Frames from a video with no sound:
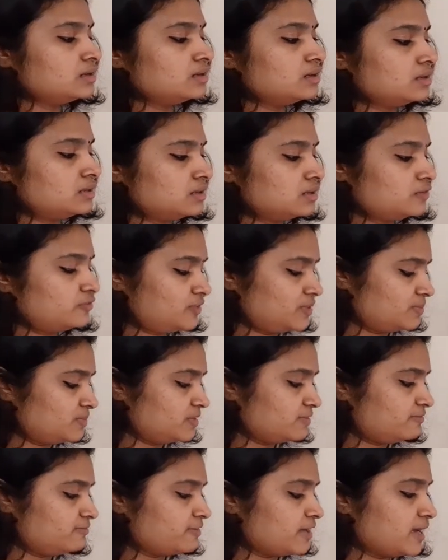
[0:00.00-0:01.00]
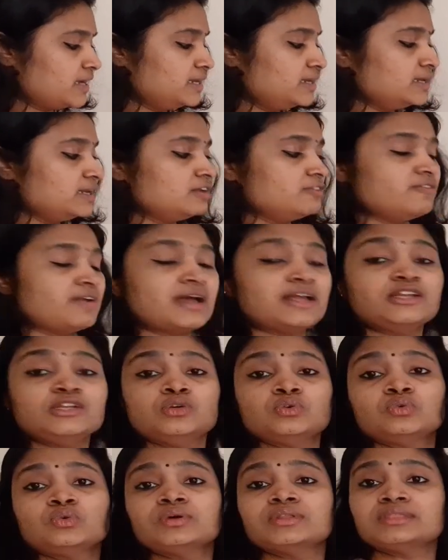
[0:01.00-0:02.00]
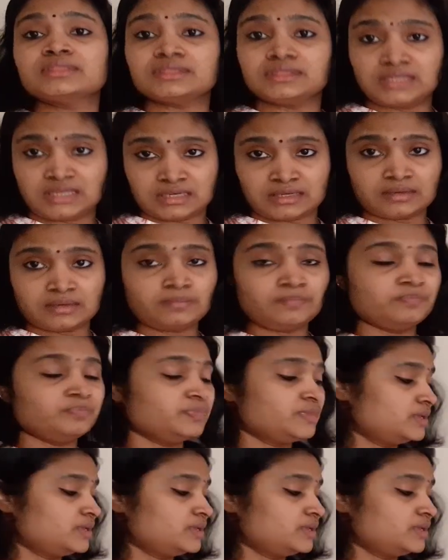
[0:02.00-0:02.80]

uh, from the final value theorem.